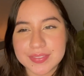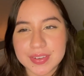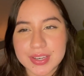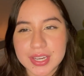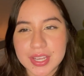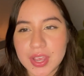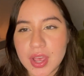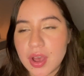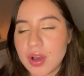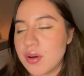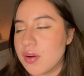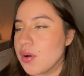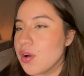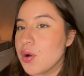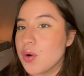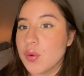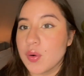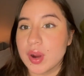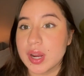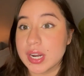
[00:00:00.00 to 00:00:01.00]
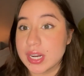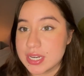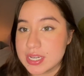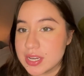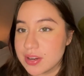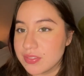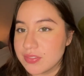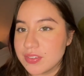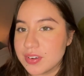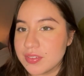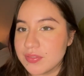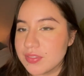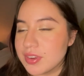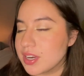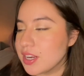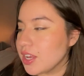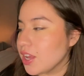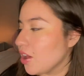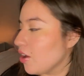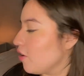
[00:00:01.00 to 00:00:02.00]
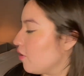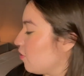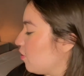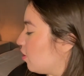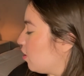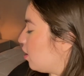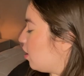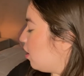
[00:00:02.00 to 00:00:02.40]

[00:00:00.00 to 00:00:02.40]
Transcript: video or in a different video.